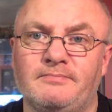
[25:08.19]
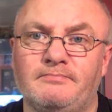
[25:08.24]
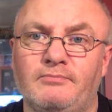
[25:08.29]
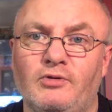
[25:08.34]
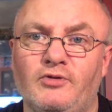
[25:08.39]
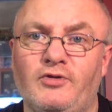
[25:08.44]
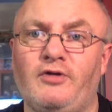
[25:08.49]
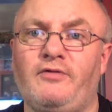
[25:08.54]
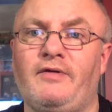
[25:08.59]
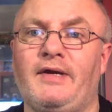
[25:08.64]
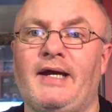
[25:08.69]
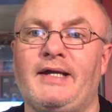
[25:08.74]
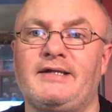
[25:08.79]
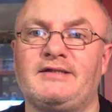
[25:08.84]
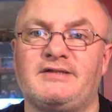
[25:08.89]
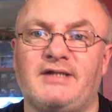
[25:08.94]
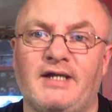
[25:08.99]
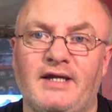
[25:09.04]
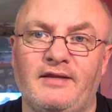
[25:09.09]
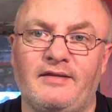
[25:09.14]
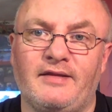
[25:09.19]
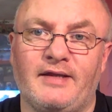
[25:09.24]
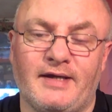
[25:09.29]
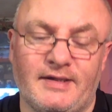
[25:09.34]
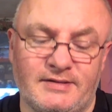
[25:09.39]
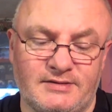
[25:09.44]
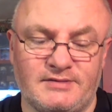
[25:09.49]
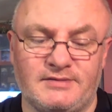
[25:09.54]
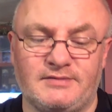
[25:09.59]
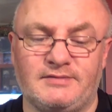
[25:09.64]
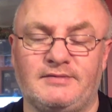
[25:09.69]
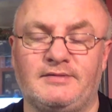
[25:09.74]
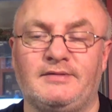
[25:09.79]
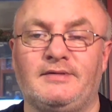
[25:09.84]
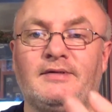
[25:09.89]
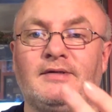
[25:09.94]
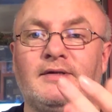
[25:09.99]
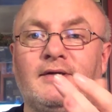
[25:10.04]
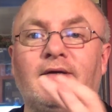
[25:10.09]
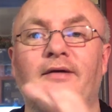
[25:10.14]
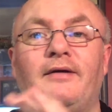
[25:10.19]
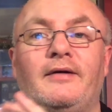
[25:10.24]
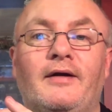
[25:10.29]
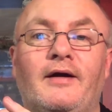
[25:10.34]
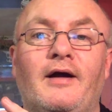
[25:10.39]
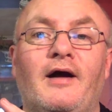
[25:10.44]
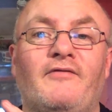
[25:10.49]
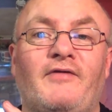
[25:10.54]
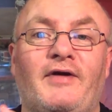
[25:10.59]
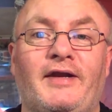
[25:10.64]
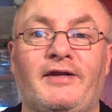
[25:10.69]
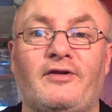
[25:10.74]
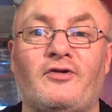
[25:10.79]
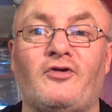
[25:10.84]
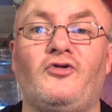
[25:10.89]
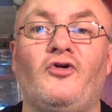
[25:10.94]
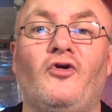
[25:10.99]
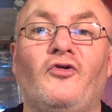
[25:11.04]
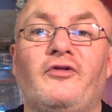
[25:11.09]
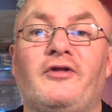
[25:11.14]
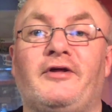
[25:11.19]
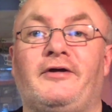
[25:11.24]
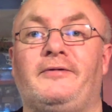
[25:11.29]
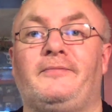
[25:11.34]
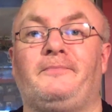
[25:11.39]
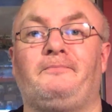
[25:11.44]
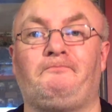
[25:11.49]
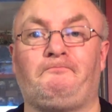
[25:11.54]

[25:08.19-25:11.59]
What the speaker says: But there again, saying that, I've added another